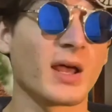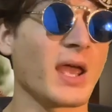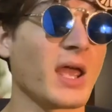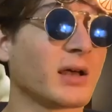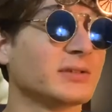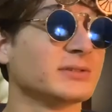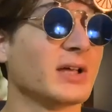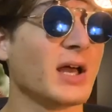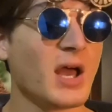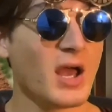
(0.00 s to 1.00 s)
And
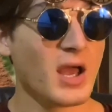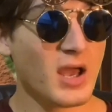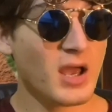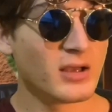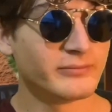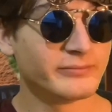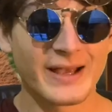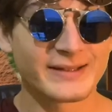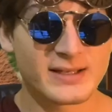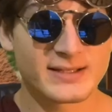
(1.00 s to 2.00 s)

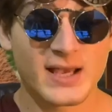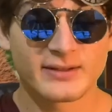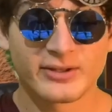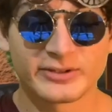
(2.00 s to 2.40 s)
as I said,